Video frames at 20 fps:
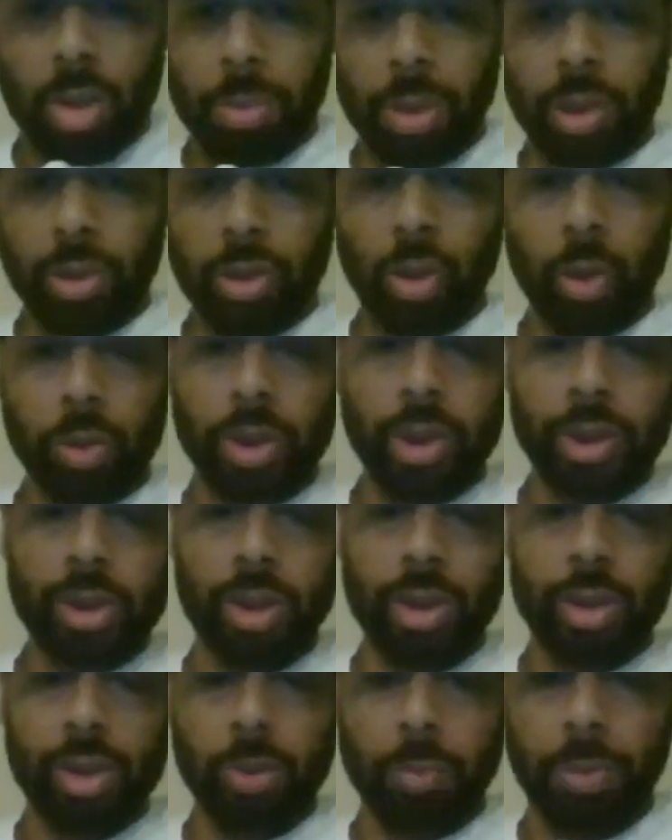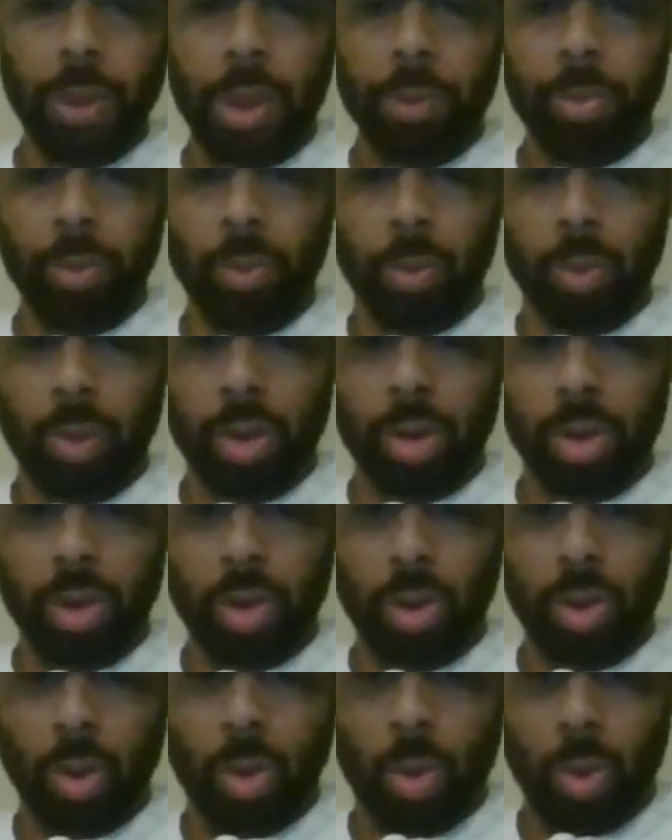McNulty sends some paperwork
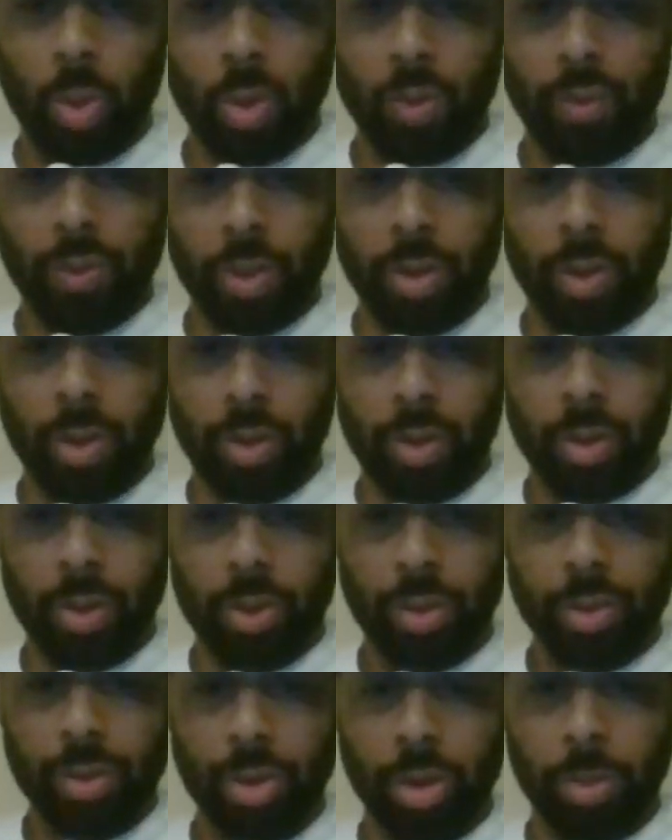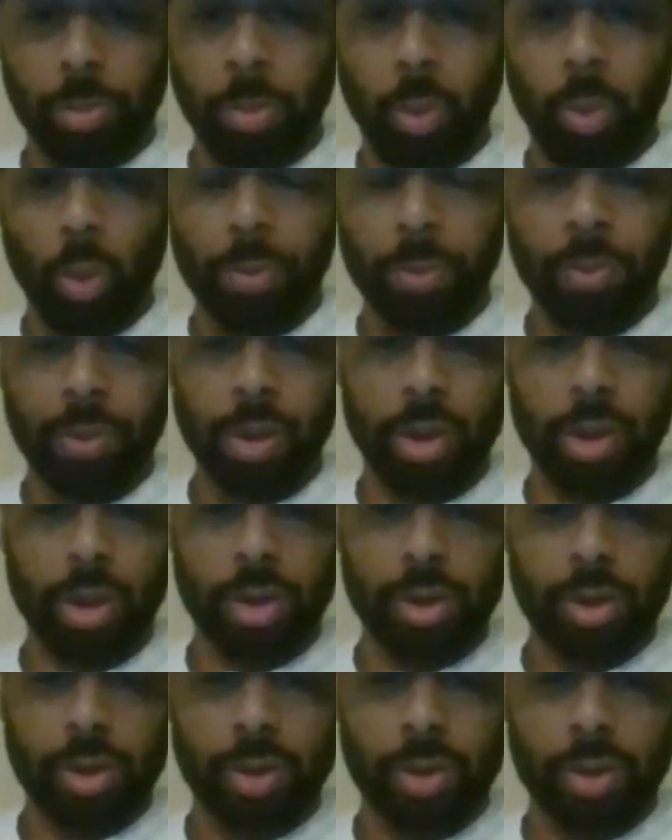over to the port
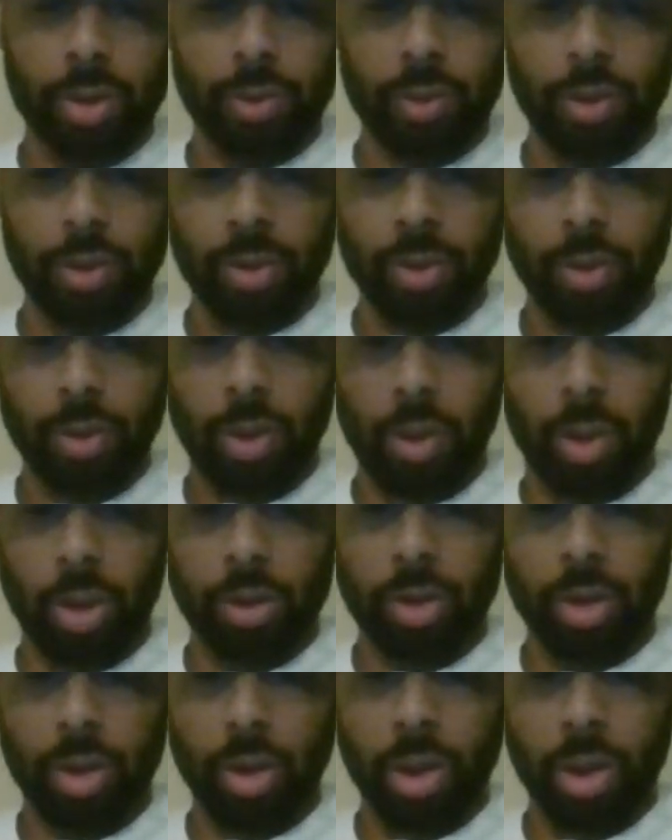police or to